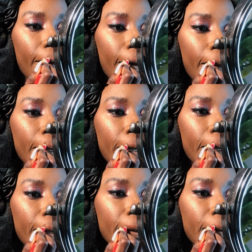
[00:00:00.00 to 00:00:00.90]
I think I
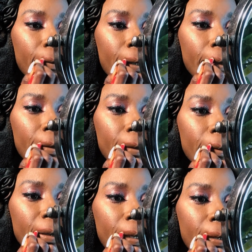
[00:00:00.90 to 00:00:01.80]
get mine from
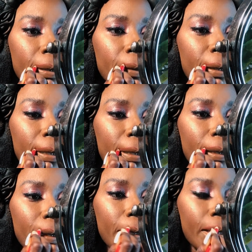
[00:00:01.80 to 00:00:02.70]
like the
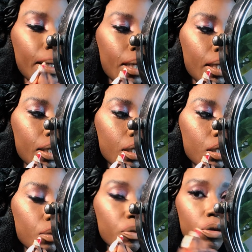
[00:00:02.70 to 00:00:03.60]
regular
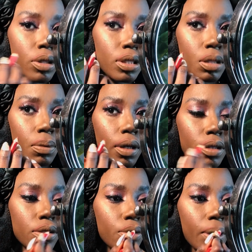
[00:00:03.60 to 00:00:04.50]
beauty supply
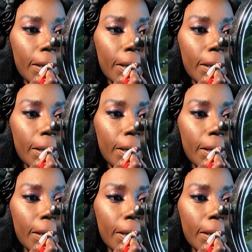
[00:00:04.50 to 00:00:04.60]
store.